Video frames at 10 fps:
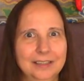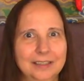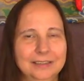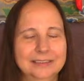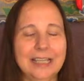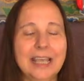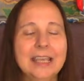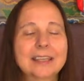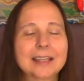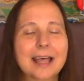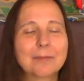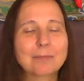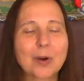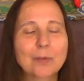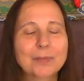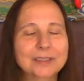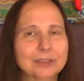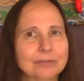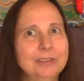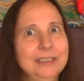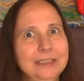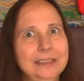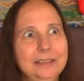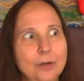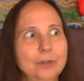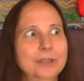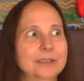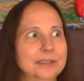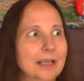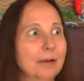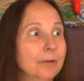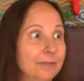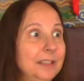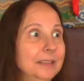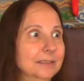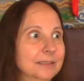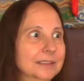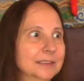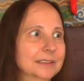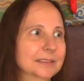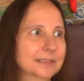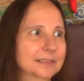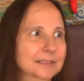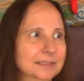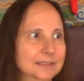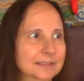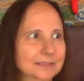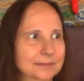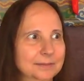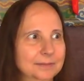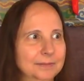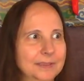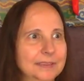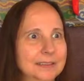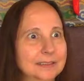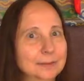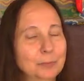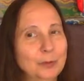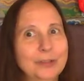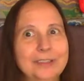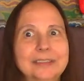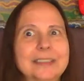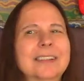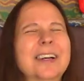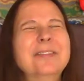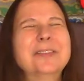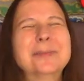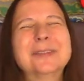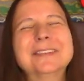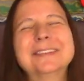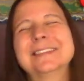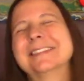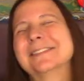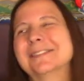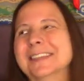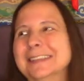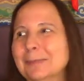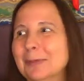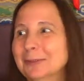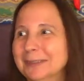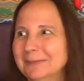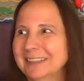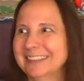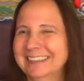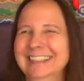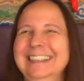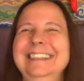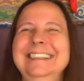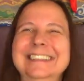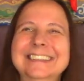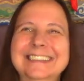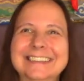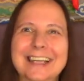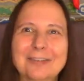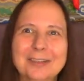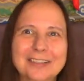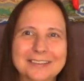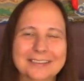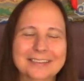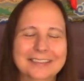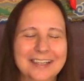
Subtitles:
Take that moment to really notice how it feels, because that's important. It's uncomfortable, but it's supposed to be, because this is how we learn.